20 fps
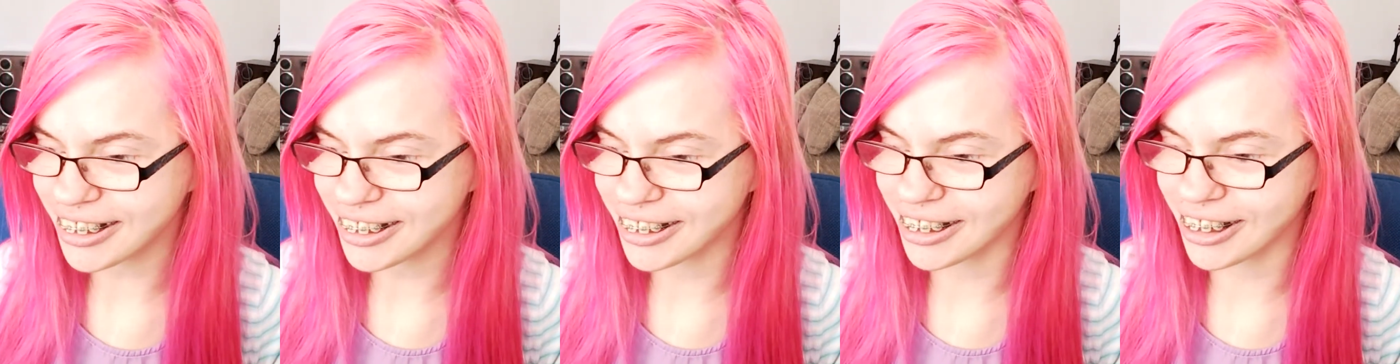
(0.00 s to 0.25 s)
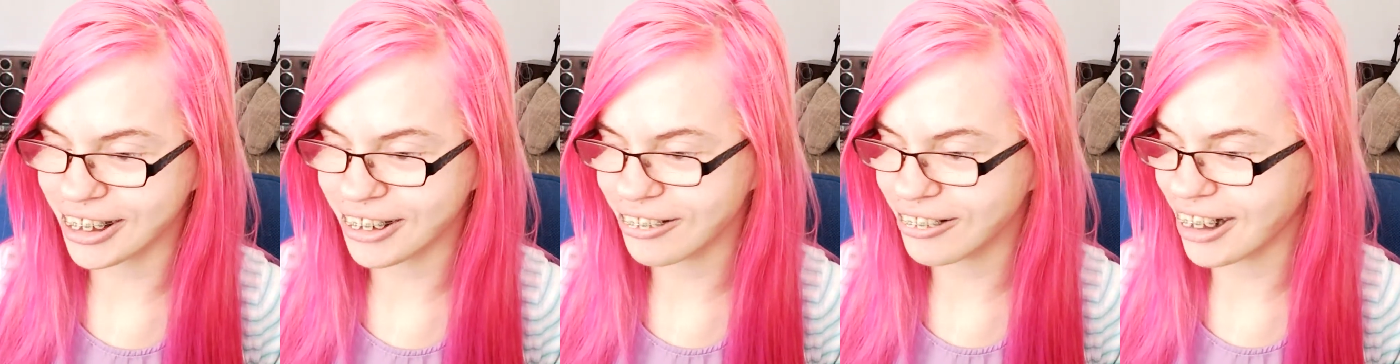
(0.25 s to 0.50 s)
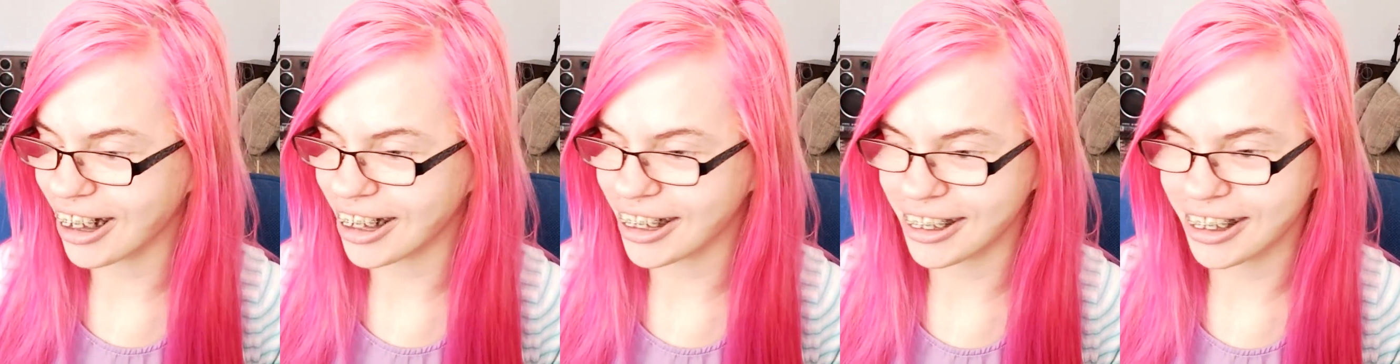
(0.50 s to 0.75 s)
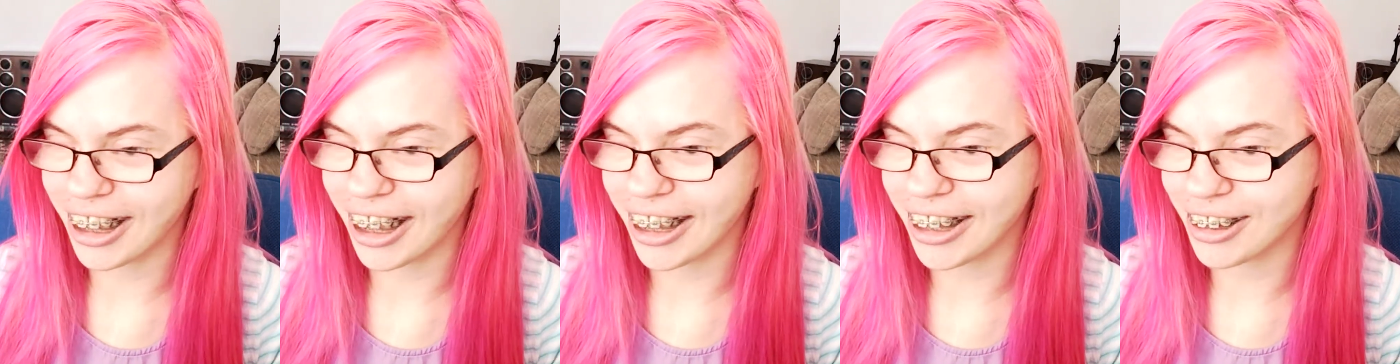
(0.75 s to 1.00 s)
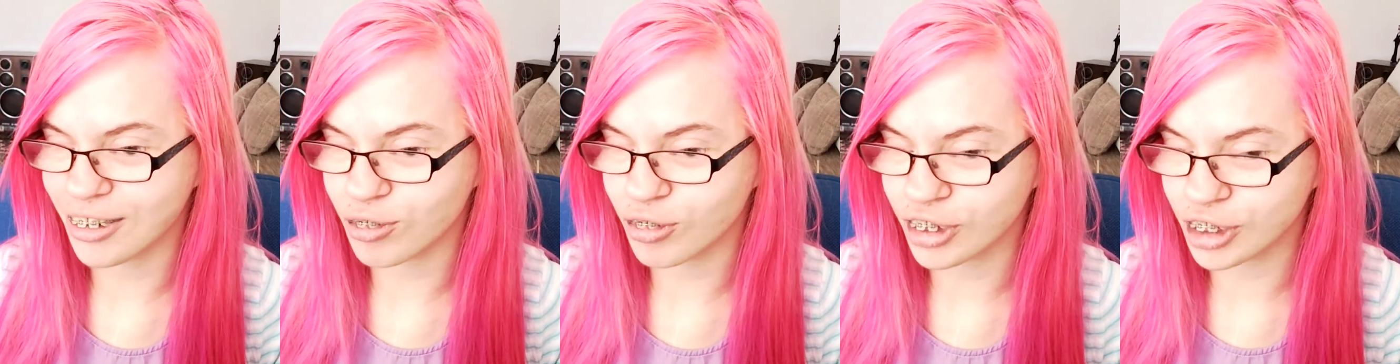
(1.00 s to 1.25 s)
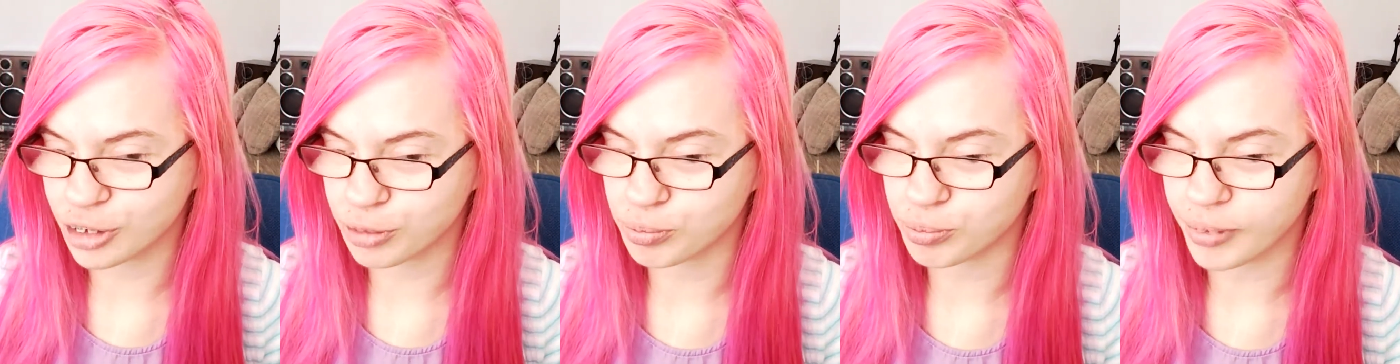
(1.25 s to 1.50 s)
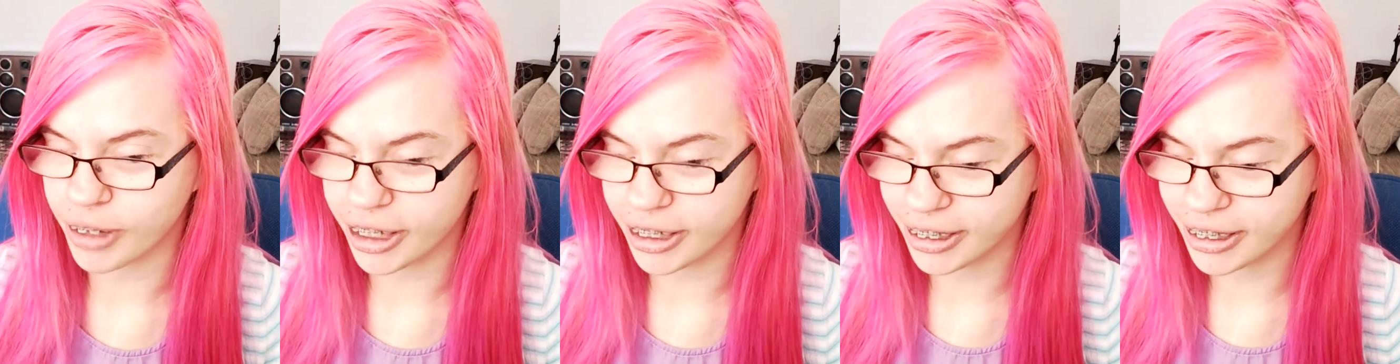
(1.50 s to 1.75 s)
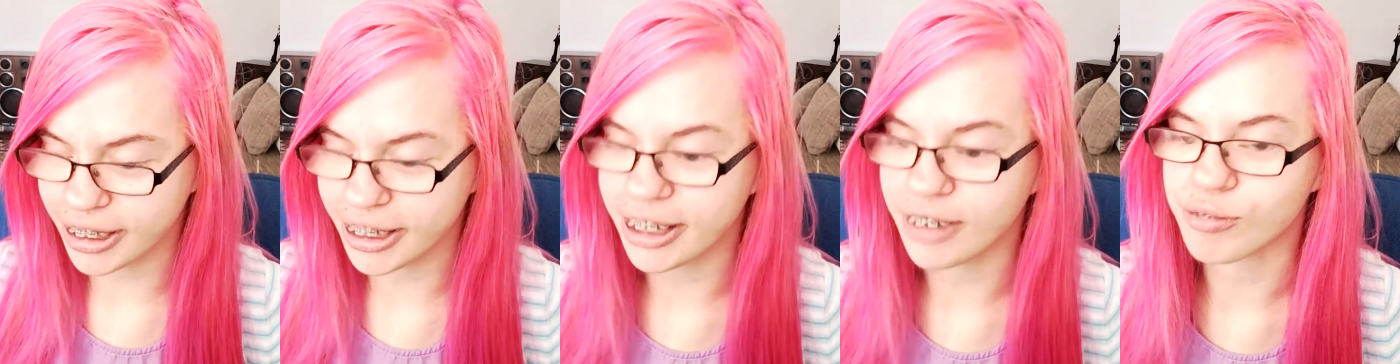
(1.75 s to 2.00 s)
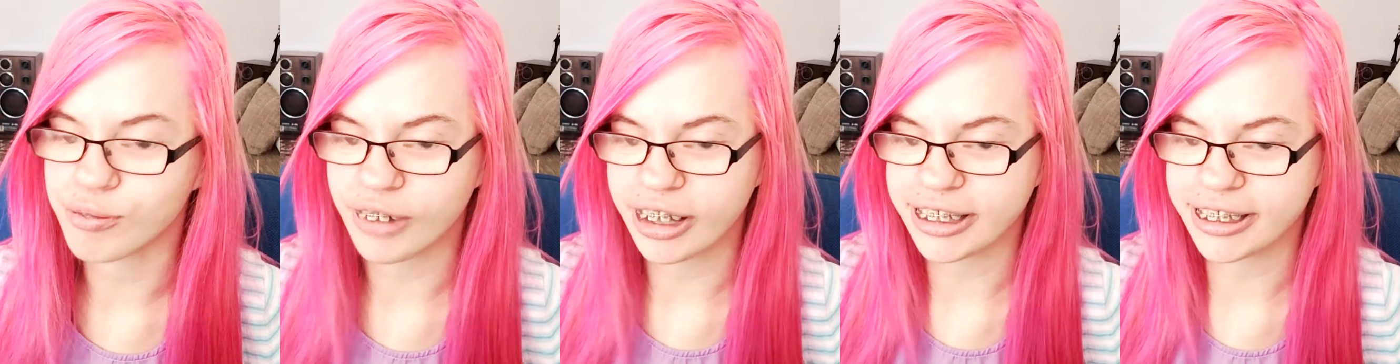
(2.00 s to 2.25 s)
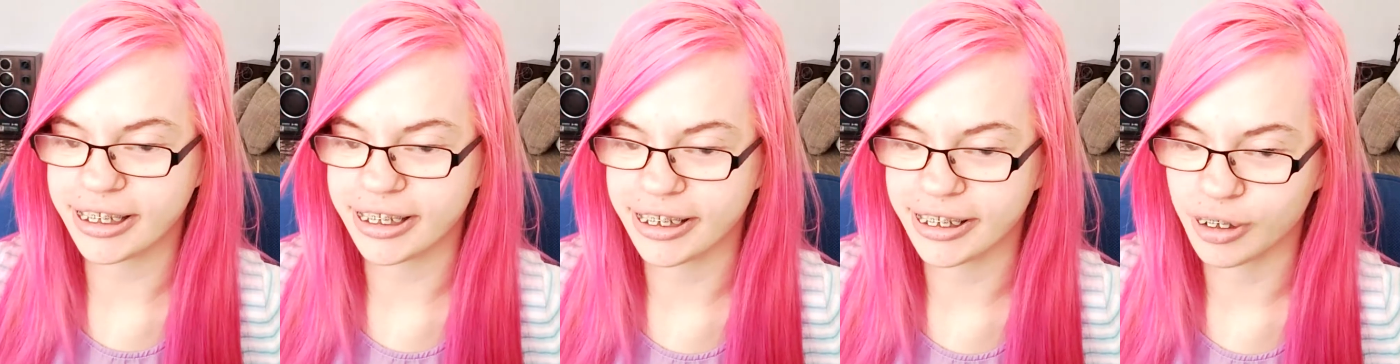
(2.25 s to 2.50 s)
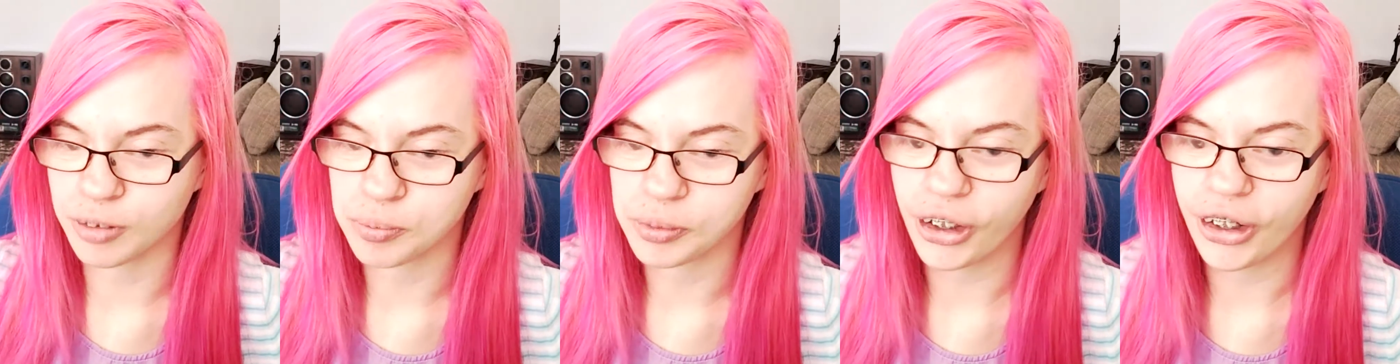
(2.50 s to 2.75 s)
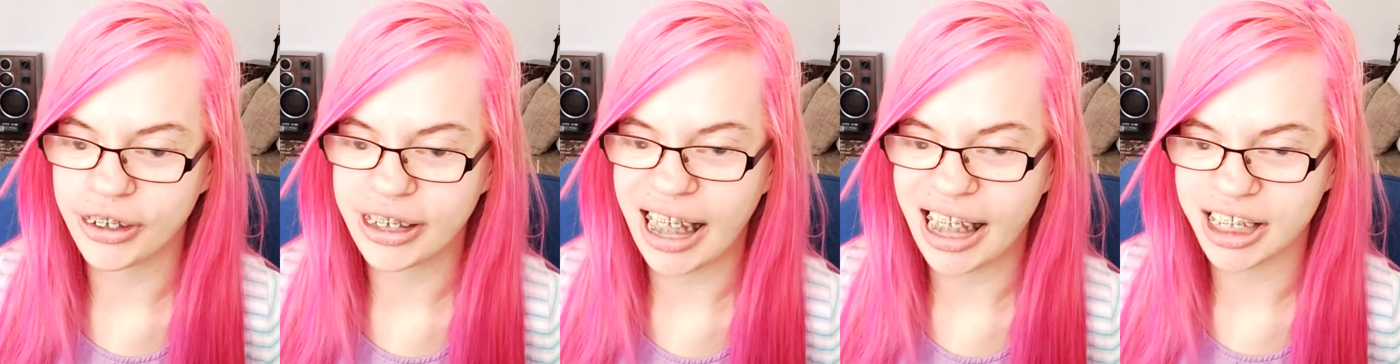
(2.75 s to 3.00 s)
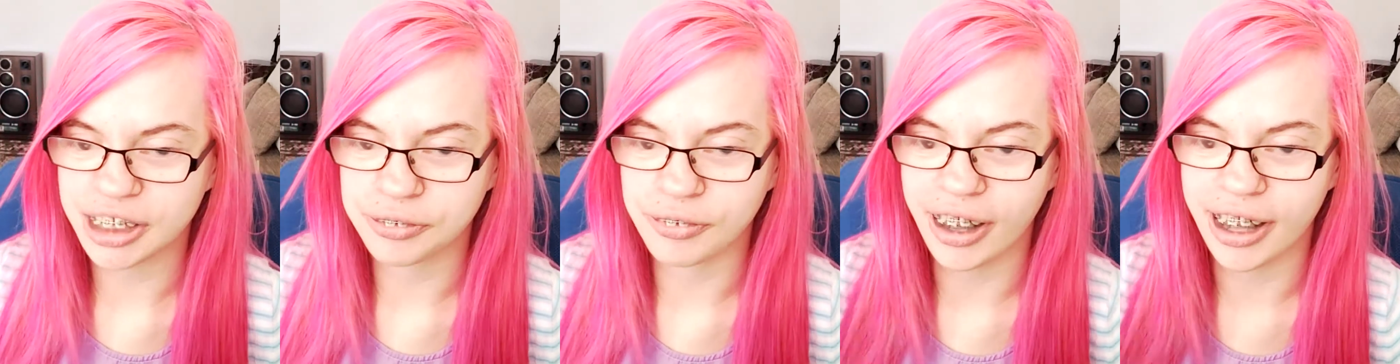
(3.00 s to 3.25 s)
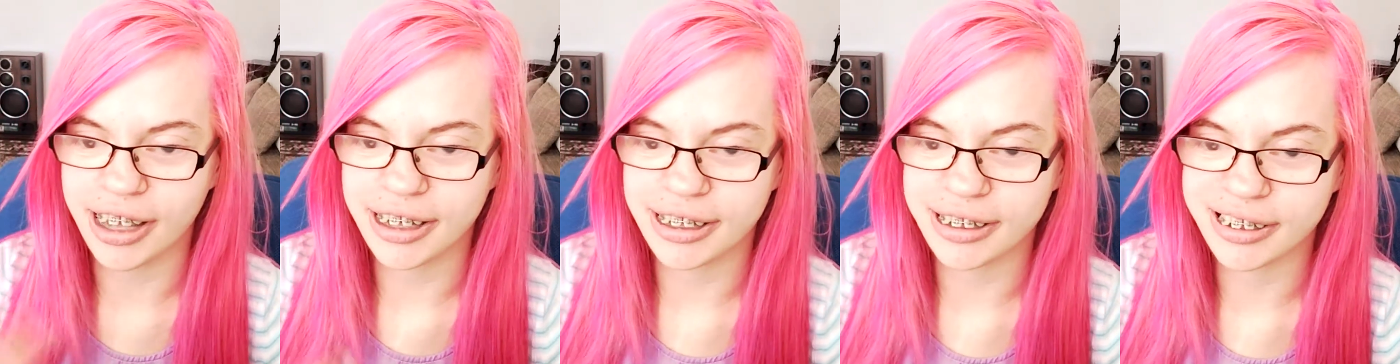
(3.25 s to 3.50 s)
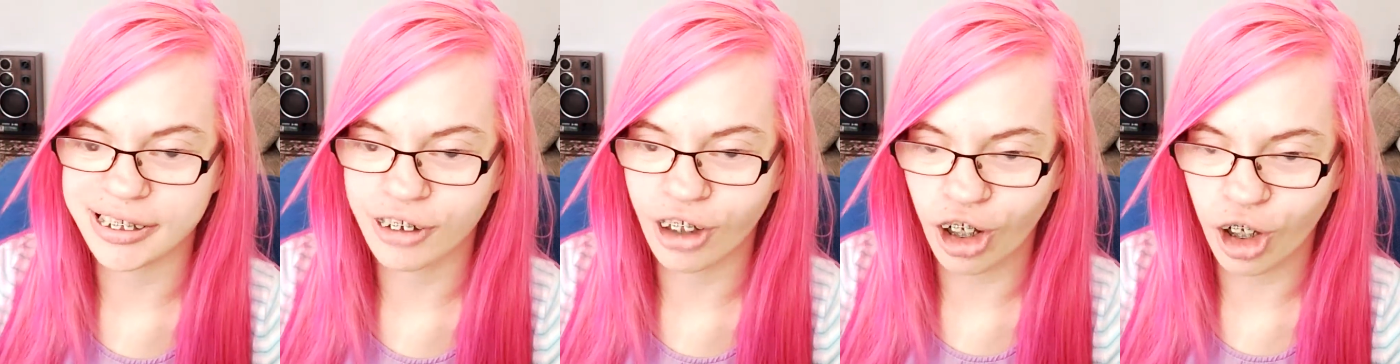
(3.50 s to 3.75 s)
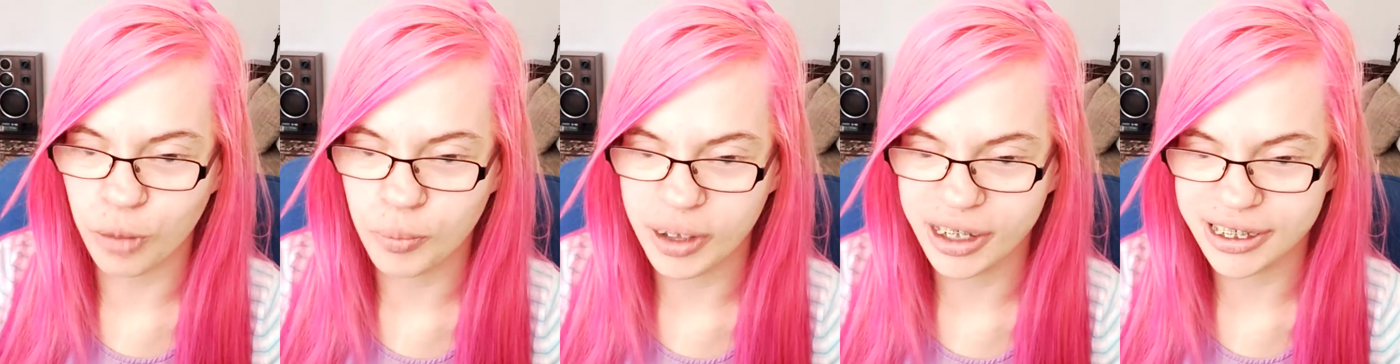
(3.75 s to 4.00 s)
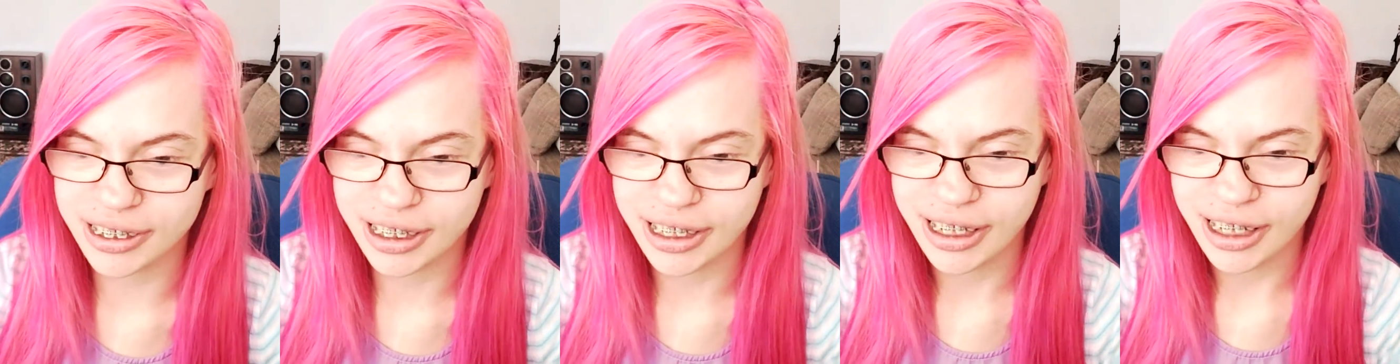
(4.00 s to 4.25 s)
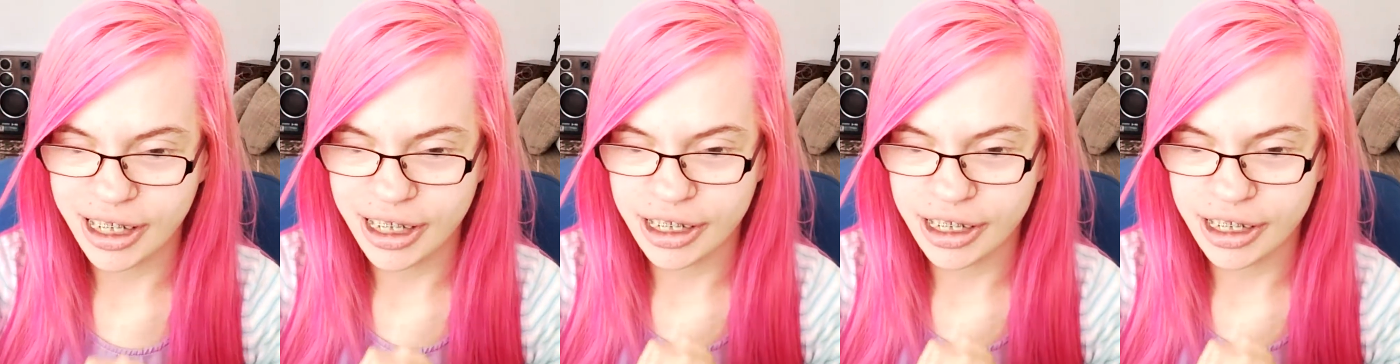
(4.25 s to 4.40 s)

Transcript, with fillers: you know, I, I was mainly invested in the plot, that's why I didn't comment